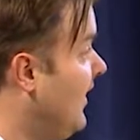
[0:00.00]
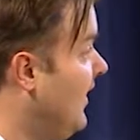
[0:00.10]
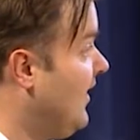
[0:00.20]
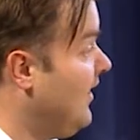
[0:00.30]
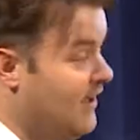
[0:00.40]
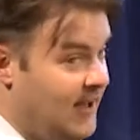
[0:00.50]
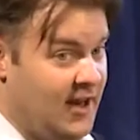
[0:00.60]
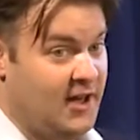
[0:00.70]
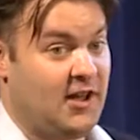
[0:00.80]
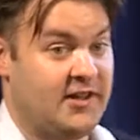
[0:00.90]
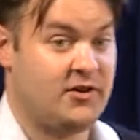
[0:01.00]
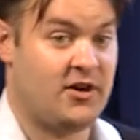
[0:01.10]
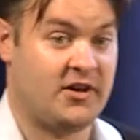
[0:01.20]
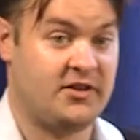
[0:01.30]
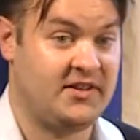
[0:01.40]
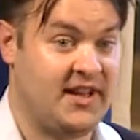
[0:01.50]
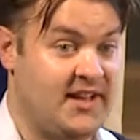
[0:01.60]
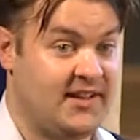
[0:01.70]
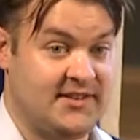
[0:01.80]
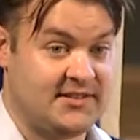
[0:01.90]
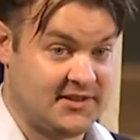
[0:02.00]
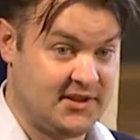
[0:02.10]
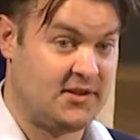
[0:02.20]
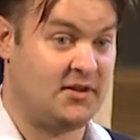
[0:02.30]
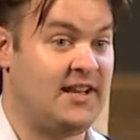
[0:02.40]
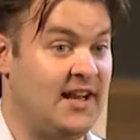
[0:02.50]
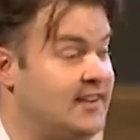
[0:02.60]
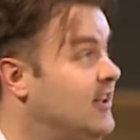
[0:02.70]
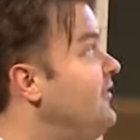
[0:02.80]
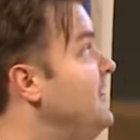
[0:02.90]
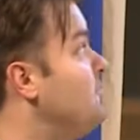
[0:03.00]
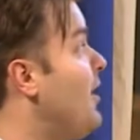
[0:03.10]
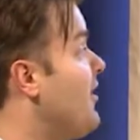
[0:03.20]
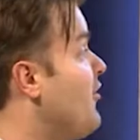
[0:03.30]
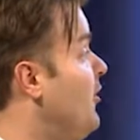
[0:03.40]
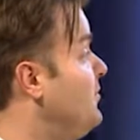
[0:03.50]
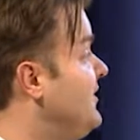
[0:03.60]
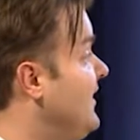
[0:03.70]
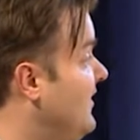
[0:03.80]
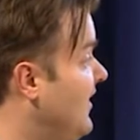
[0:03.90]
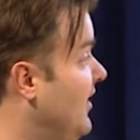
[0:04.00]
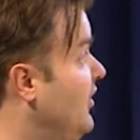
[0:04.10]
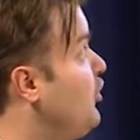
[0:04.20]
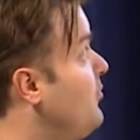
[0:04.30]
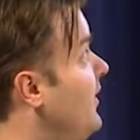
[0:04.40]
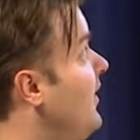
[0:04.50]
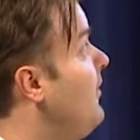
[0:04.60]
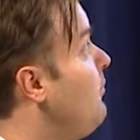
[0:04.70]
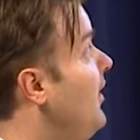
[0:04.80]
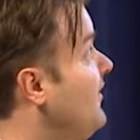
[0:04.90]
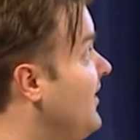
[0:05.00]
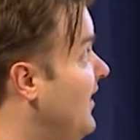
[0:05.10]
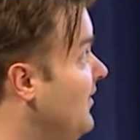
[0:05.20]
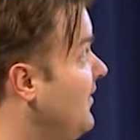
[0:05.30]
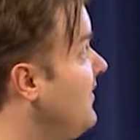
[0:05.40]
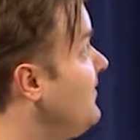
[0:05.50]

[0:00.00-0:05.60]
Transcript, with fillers: And I'd like to argue today that it's the totality of these microbes that determine plant health.